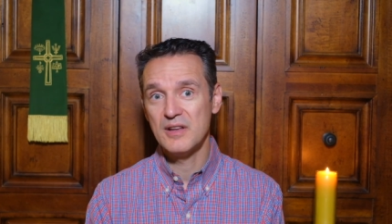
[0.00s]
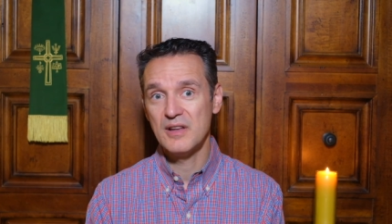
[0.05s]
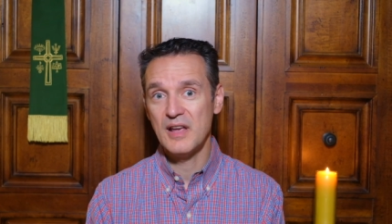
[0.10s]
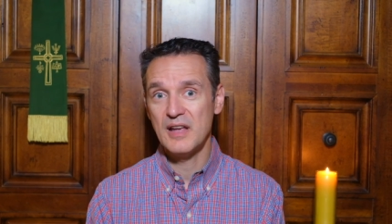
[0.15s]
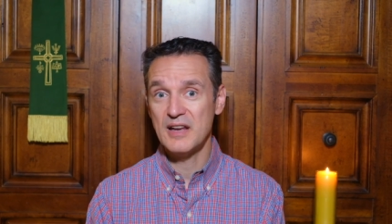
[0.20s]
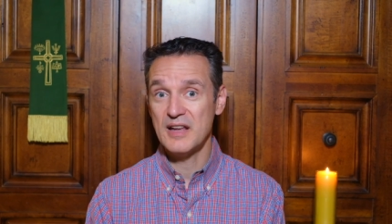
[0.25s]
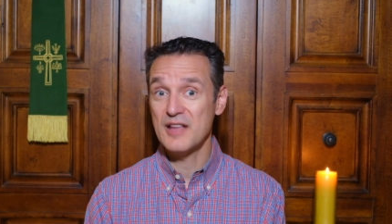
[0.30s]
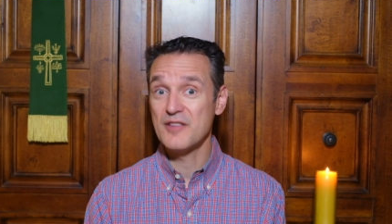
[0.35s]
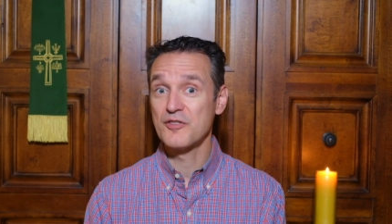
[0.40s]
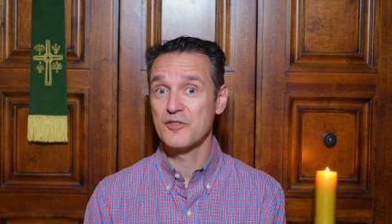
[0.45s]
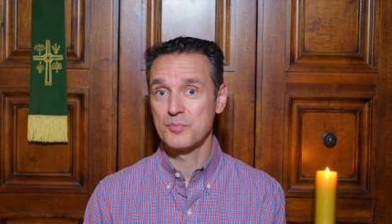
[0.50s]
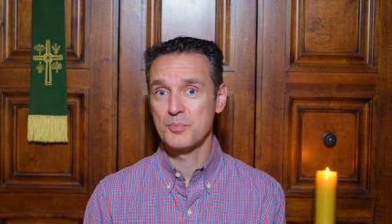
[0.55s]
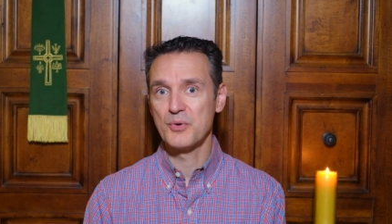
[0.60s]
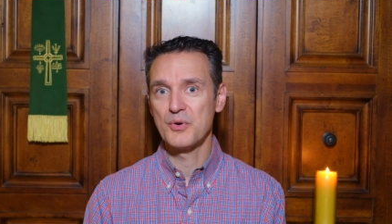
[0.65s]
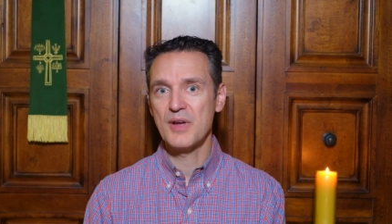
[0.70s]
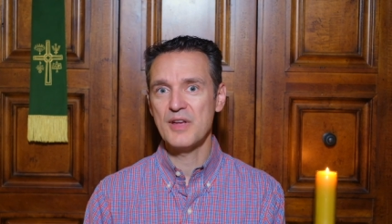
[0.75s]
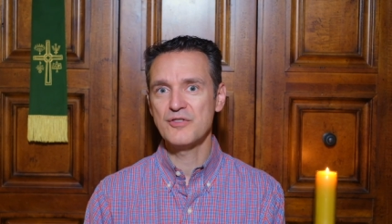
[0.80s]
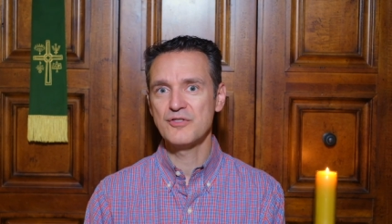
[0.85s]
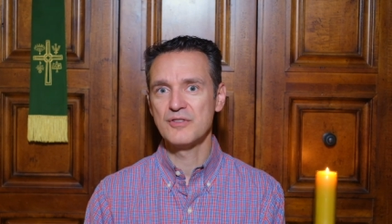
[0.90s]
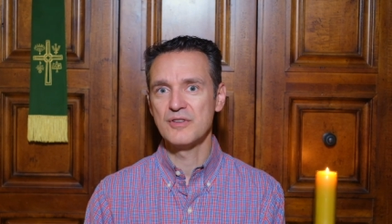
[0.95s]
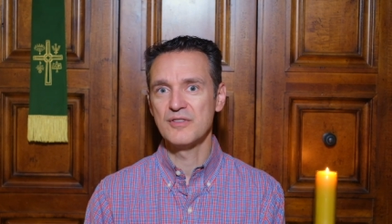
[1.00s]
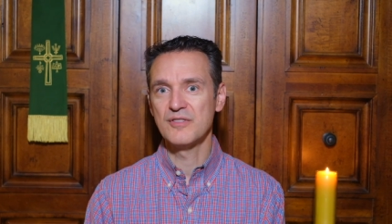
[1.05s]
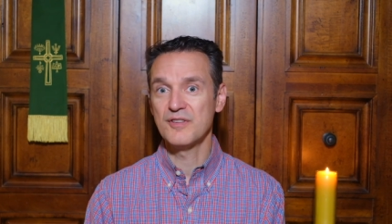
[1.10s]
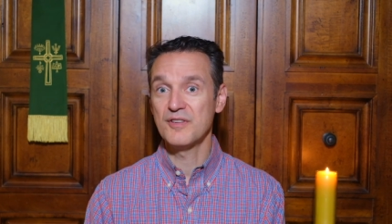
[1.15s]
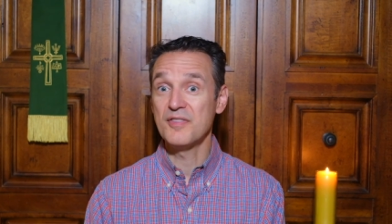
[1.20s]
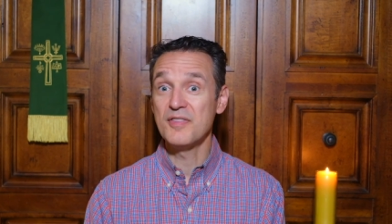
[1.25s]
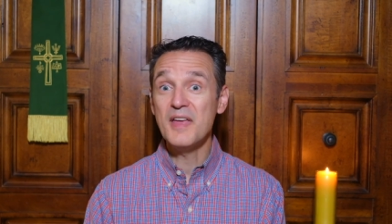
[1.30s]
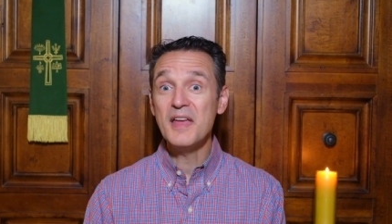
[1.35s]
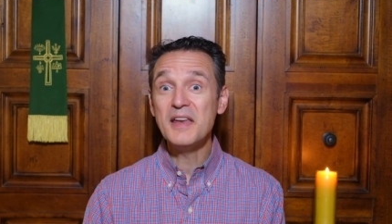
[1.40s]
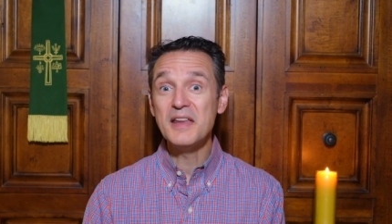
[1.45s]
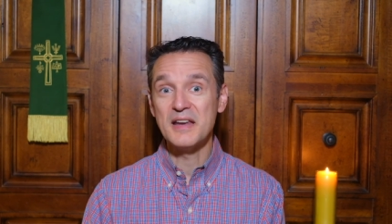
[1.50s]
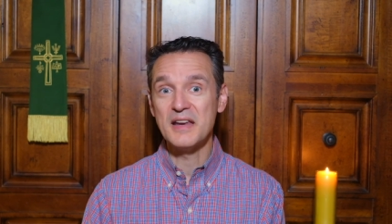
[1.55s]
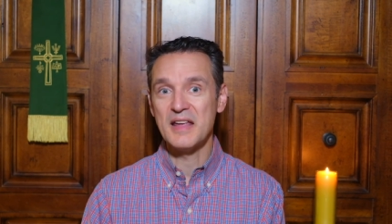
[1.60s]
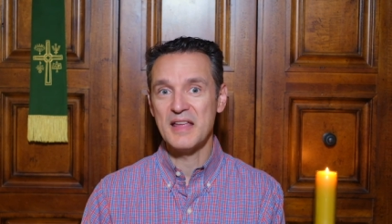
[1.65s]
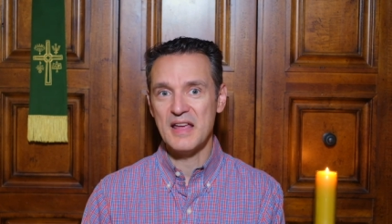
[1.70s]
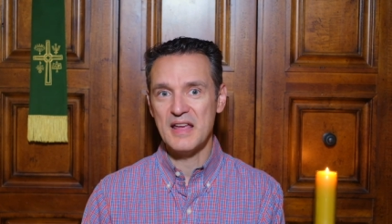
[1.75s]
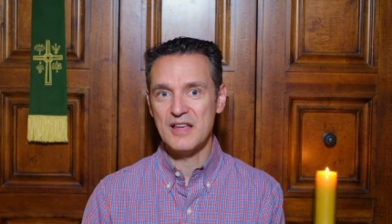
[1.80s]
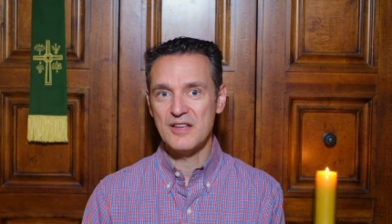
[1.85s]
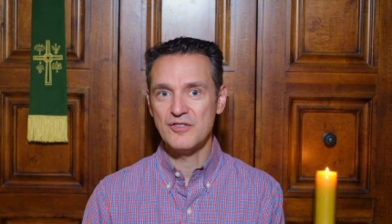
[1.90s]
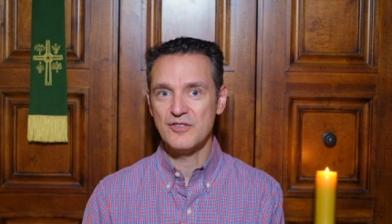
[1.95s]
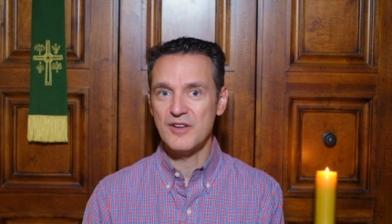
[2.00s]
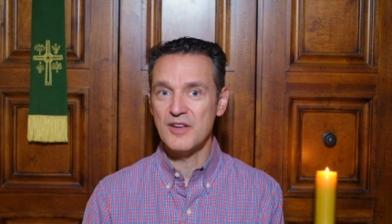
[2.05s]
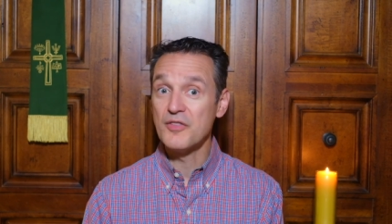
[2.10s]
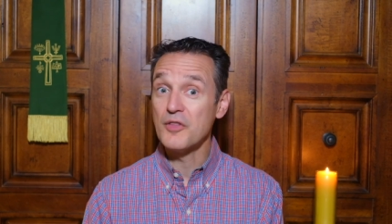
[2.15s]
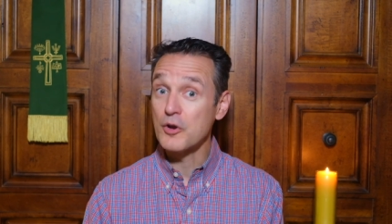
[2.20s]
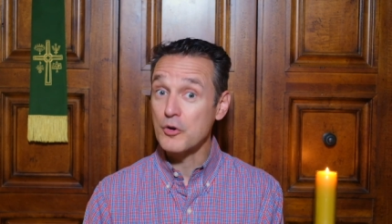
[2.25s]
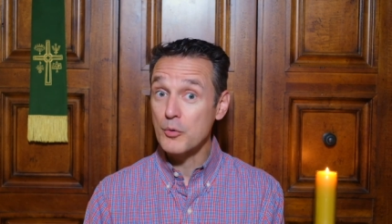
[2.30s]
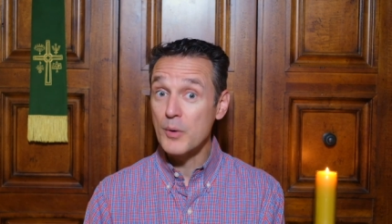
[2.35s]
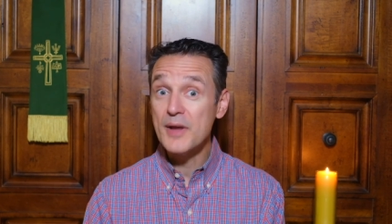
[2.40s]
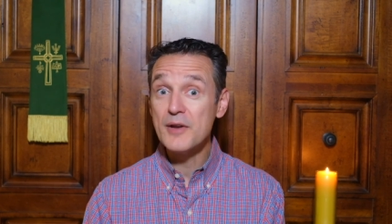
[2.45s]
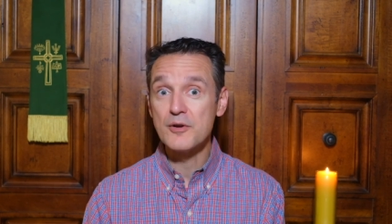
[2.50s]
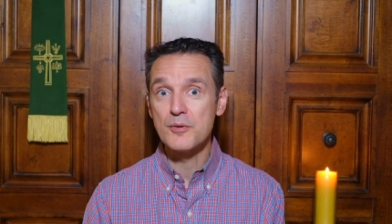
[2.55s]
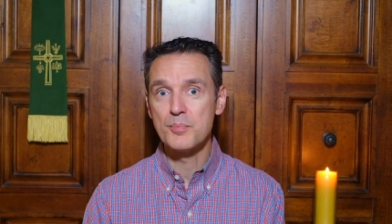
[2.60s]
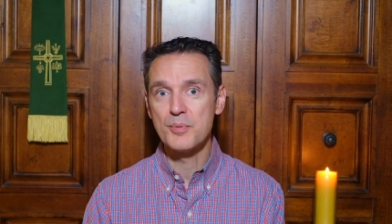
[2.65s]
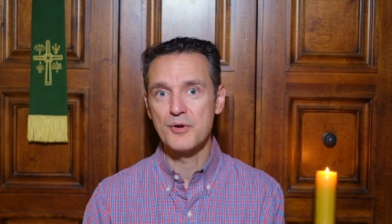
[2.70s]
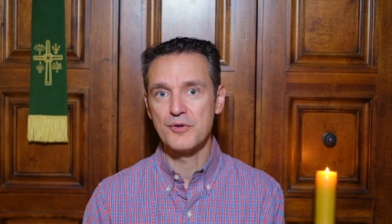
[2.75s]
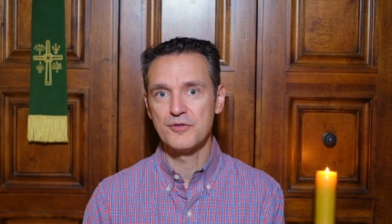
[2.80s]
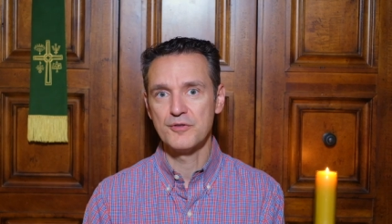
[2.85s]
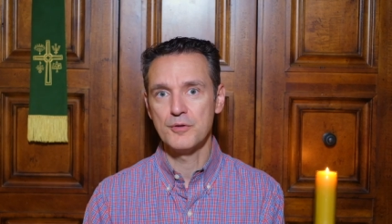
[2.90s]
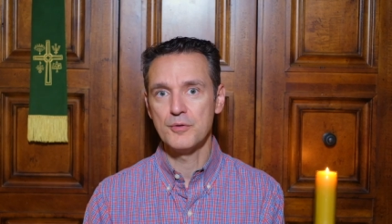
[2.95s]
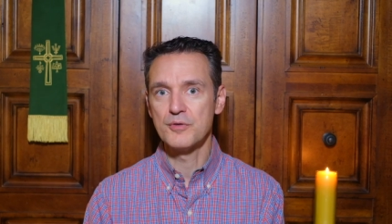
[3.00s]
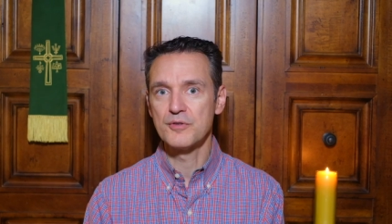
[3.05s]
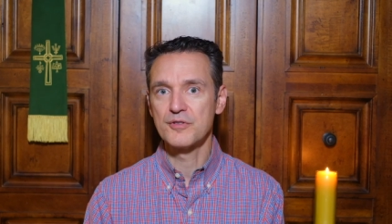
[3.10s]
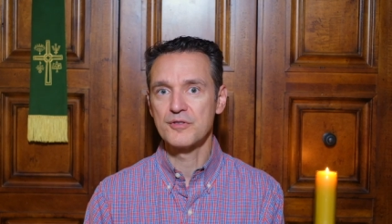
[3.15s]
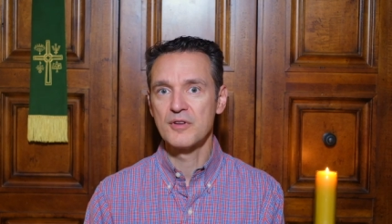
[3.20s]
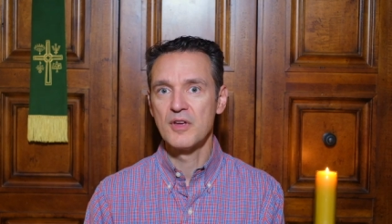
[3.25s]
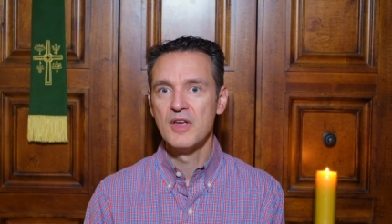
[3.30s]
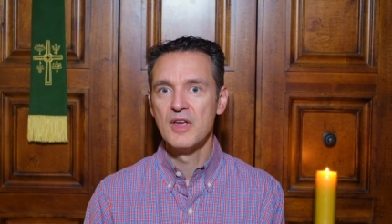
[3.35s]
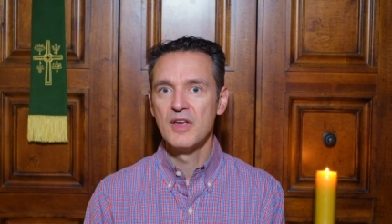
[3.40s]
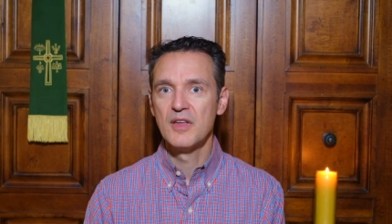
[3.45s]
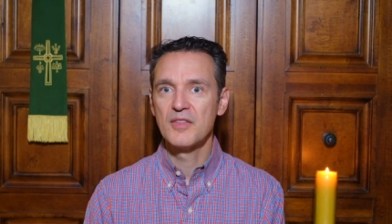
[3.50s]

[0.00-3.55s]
and inspiration to then engage in the greater pursuits,